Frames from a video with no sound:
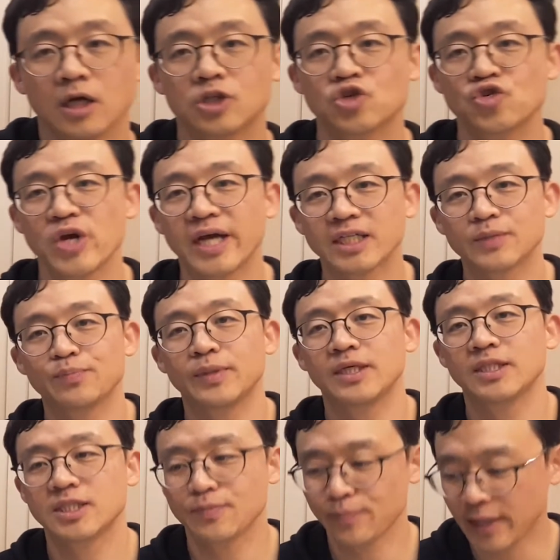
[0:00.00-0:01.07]
Attract
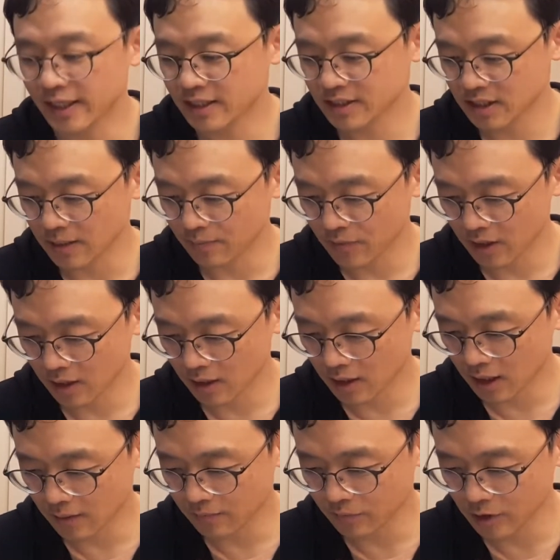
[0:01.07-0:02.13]
means make something
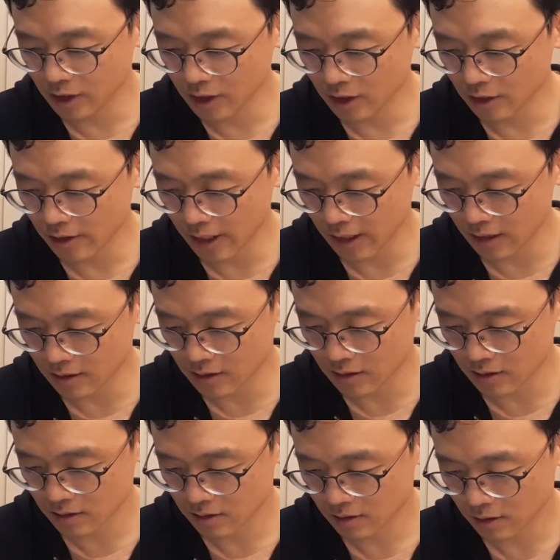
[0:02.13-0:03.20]
come near it.
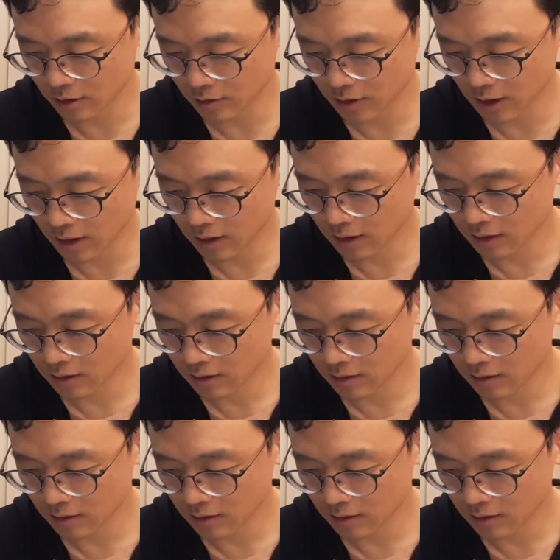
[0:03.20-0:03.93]
Okay?